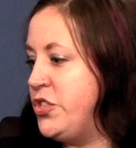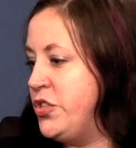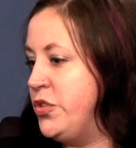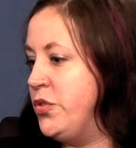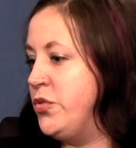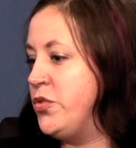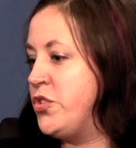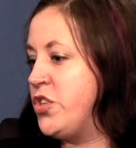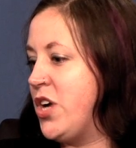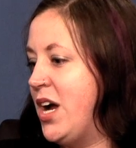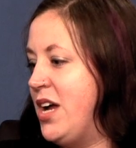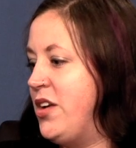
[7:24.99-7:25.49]
to
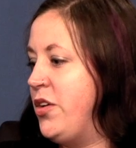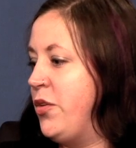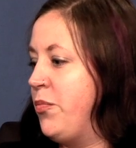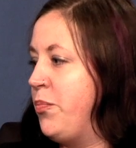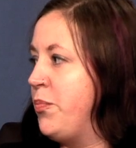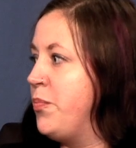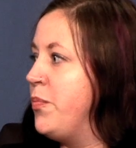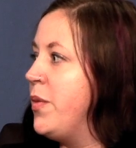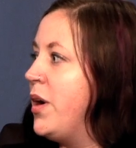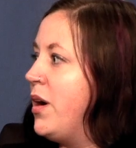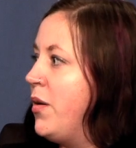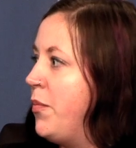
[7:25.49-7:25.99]
try to
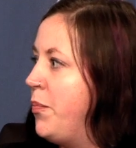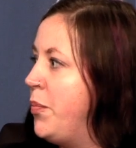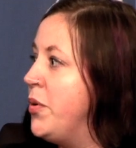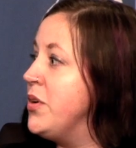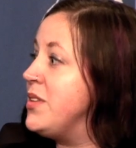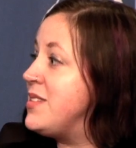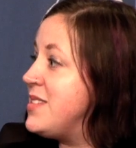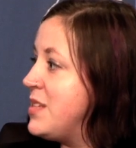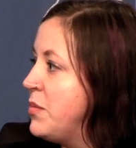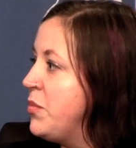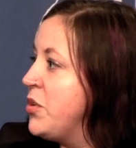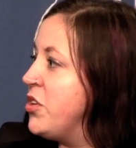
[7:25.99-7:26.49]
uh,
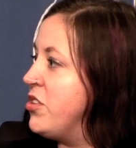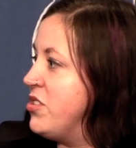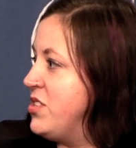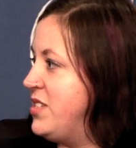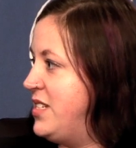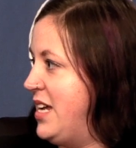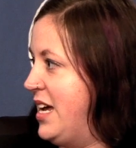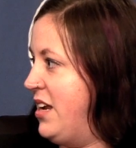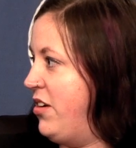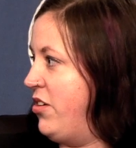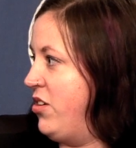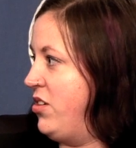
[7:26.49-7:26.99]
put similar
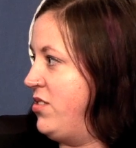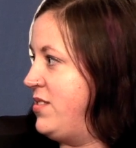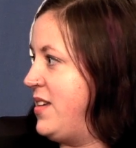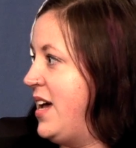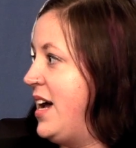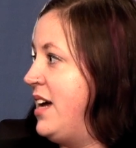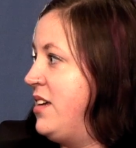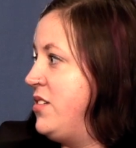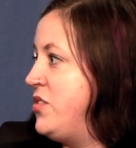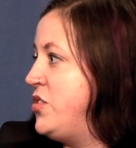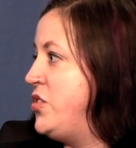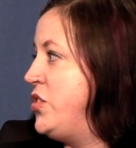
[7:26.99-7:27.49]
standards
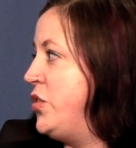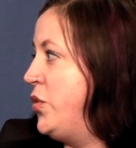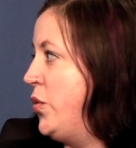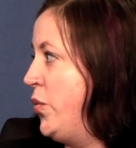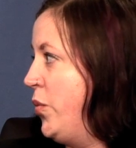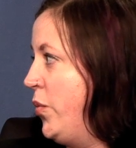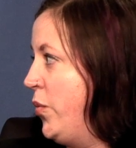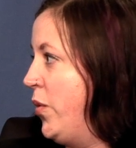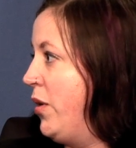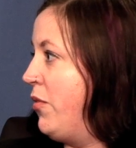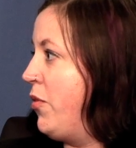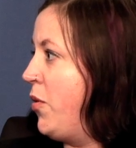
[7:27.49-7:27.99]
as to
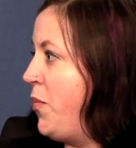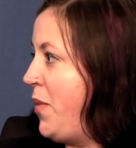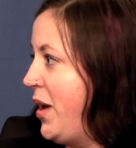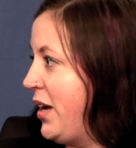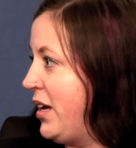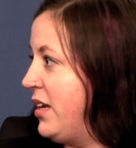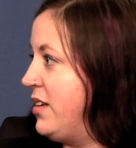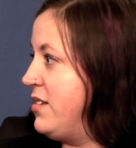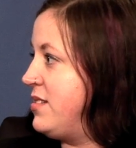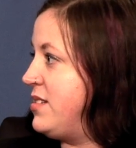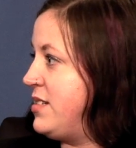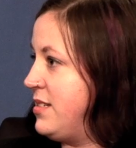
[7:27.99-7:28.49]
what
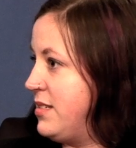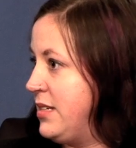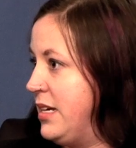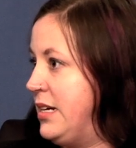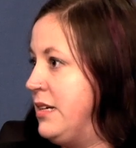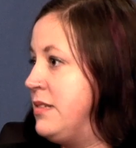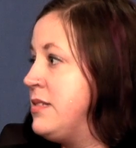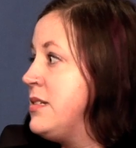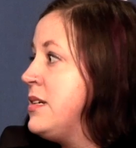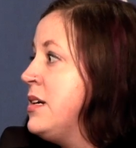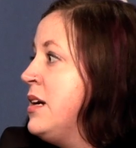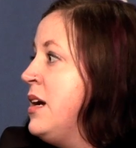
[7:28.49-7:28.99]
Rebecca has
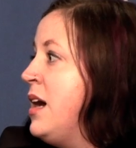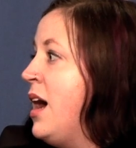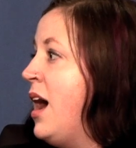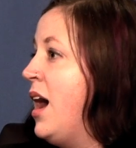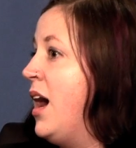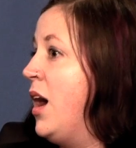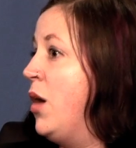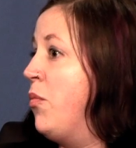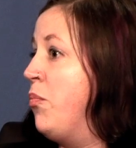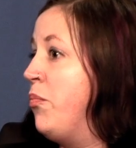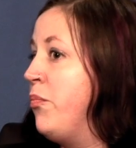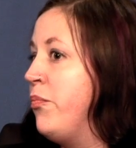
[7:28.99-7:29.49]
discussed
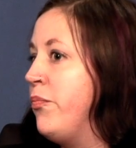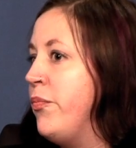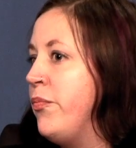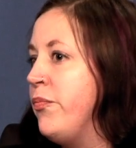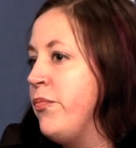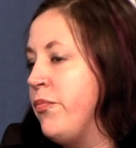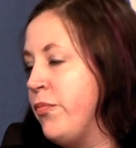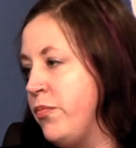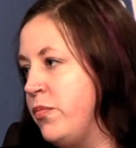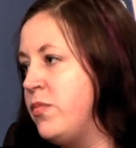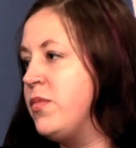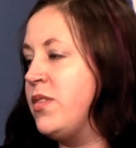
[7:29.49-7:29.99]
um,
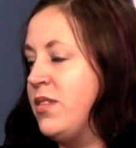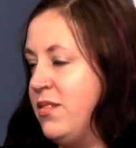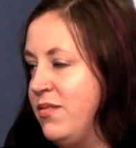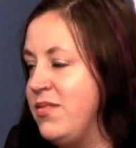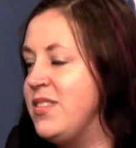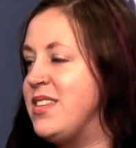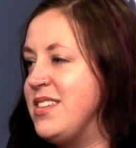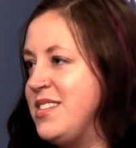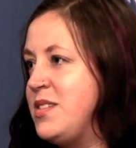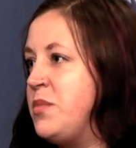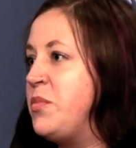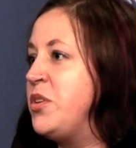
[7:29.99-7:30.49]
the,
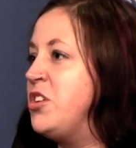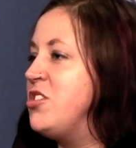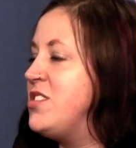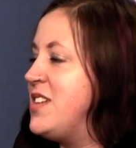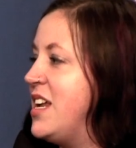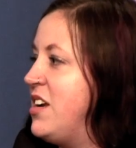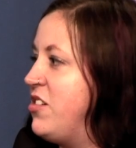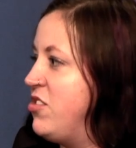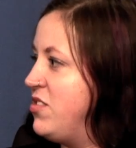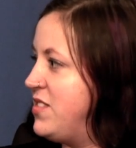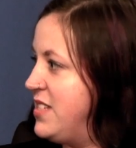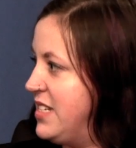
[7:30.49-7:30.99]
the, similar
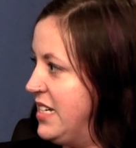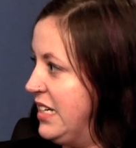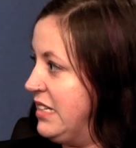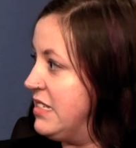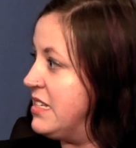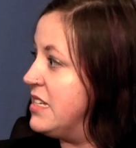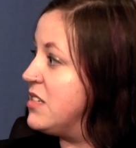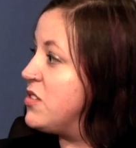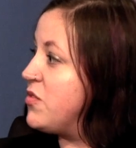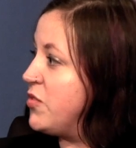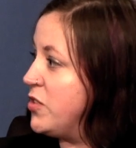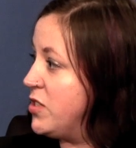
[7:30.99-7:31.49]
standards that
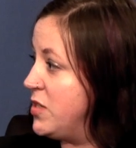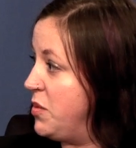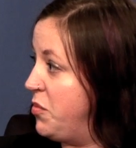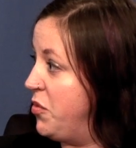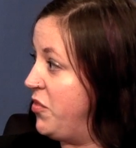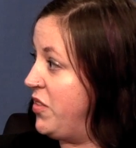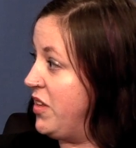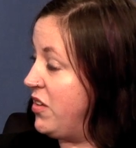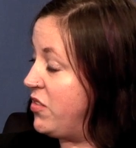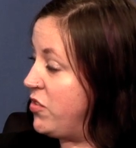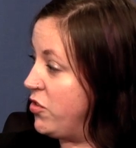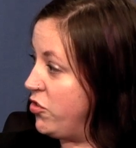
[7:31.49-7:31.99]
exist for some of
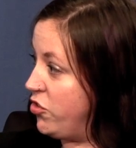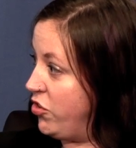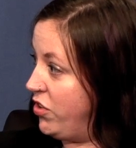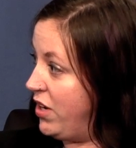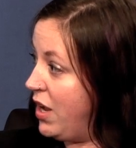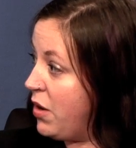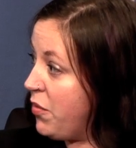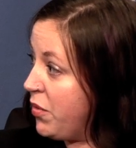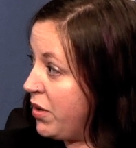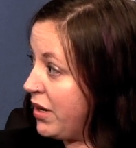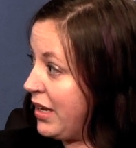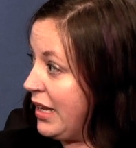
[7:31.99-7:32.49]
these social
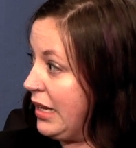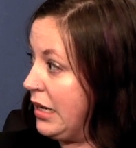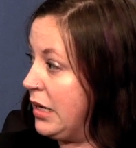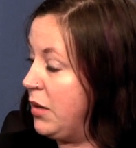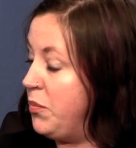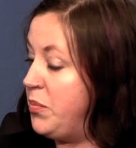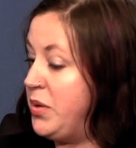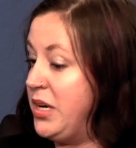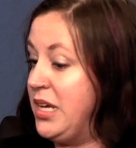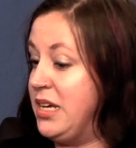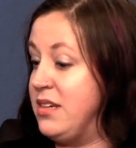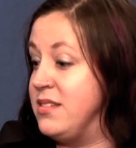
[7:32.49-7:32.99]
networking
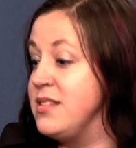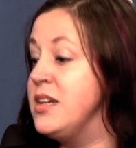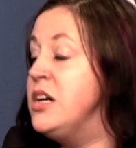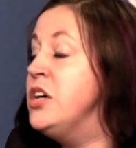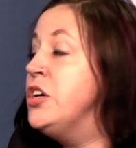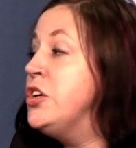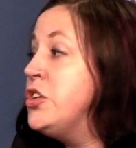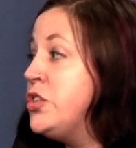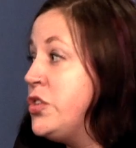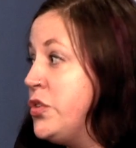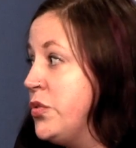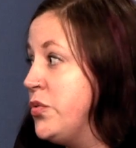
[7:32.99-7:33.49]
companies
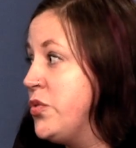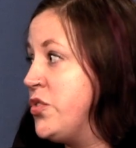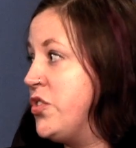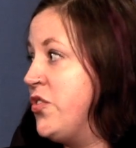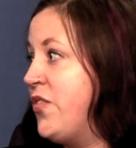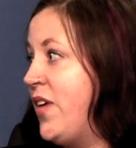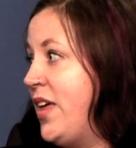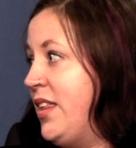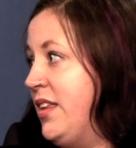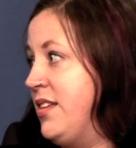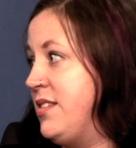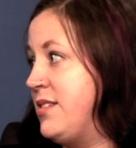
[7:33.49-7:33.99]
to
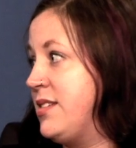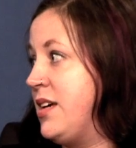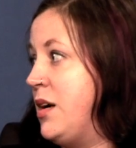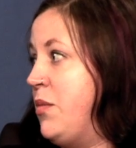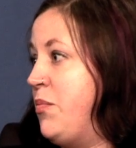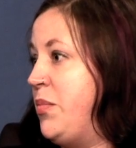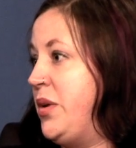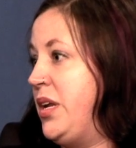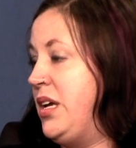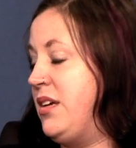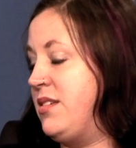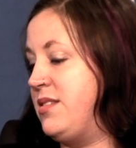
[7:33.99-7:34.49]
surveillance
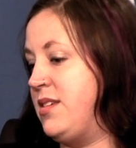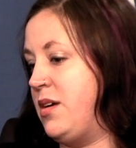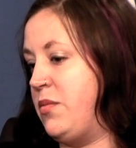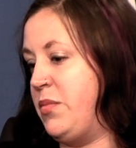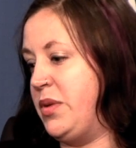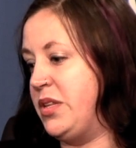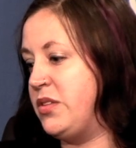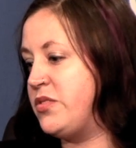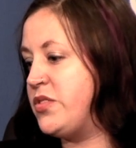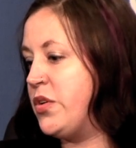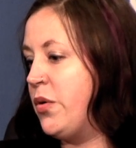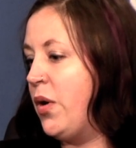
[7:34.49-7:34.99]
companies. Um,
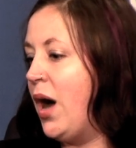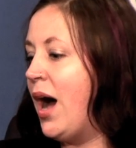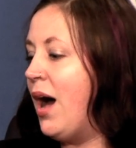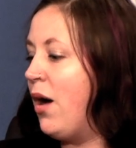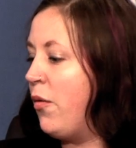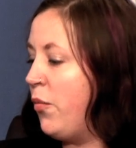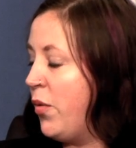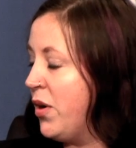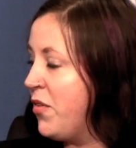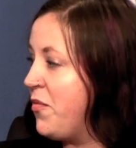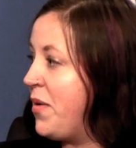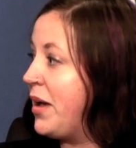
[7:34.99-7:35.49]
and so uh,
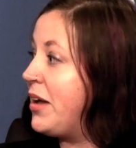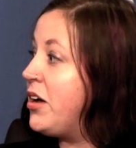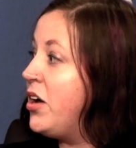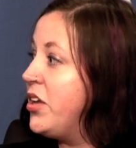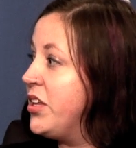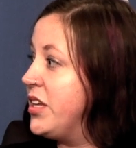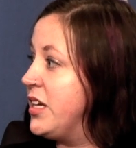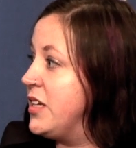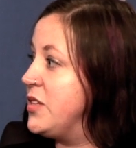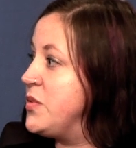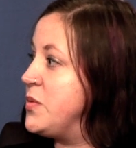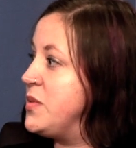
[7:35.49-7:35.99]
one of my
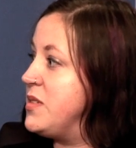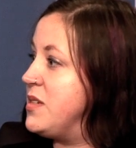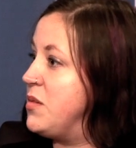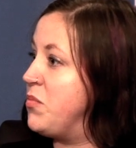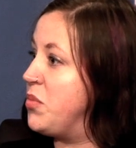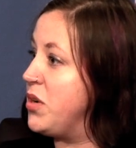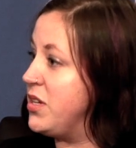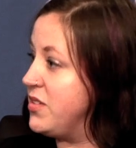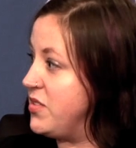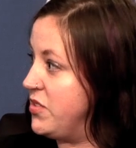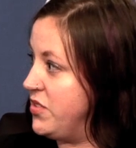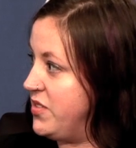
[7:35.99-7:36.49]
colleagues was in
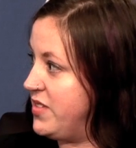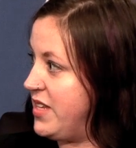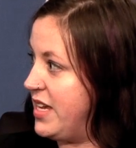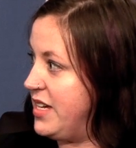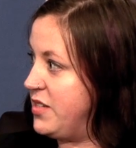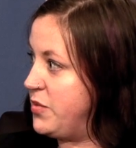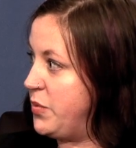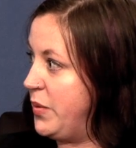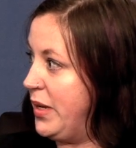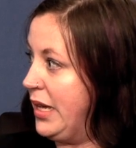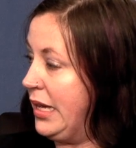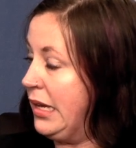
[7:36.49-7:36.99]
Brussels
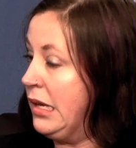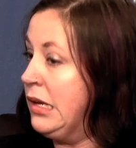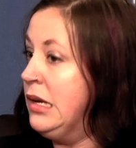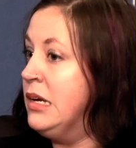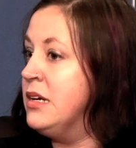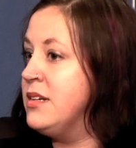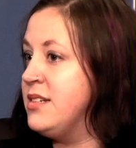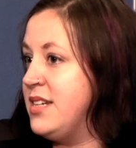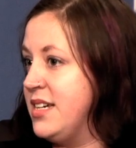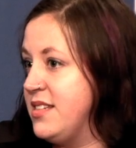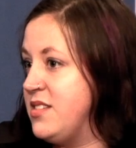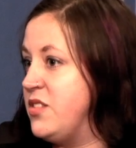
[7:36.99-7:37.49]
last week
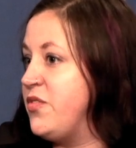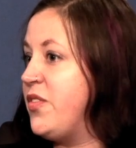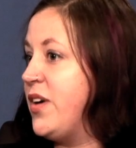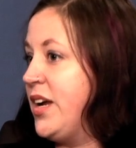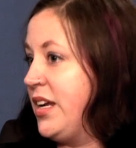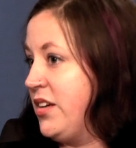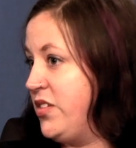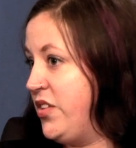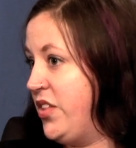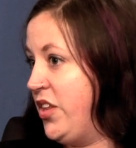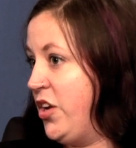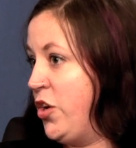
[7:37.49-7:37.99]

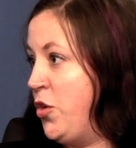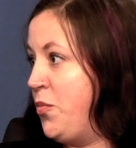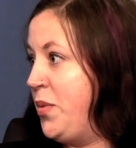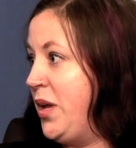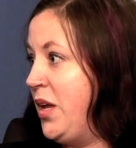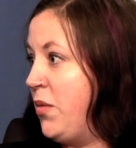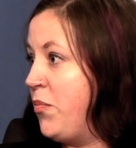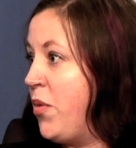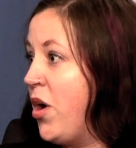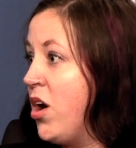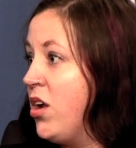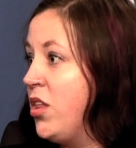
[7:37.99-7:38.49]
testifying to the
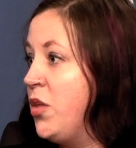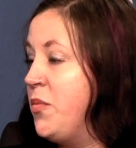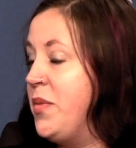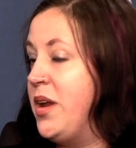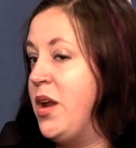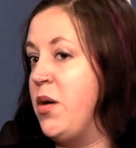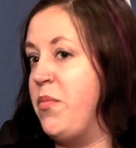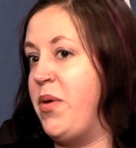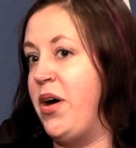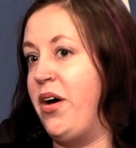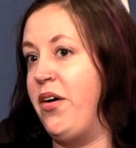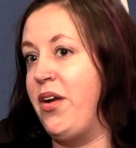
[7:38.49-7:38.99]
European Parliament
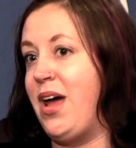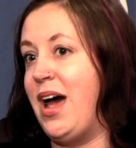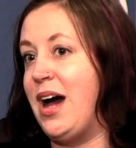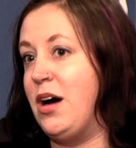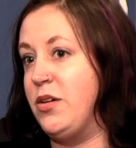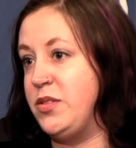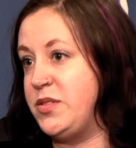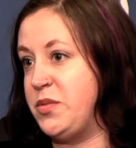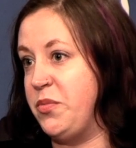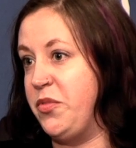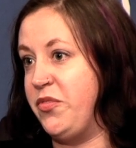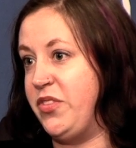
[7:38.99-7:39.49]
about how
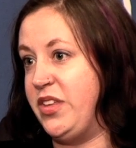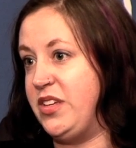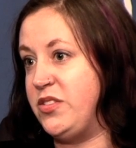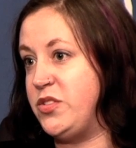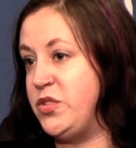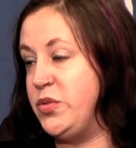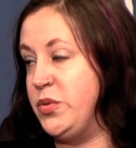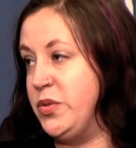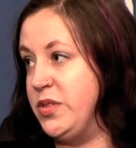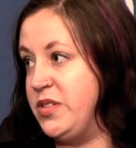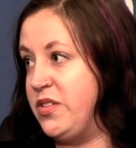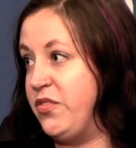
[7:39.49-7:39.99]
some of these
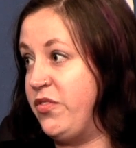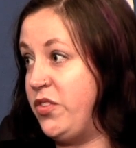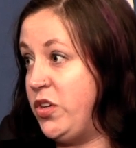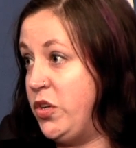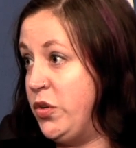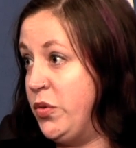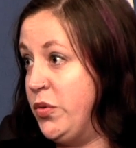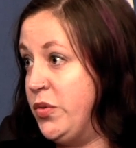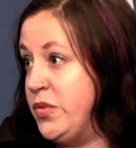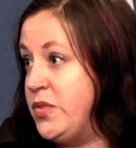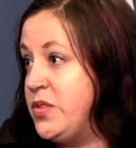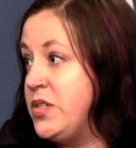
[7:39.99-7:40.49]
tools have
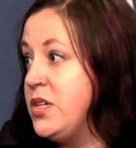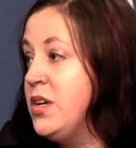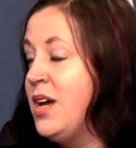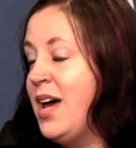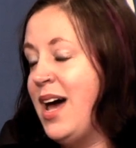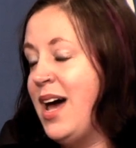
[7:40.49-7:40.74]
used,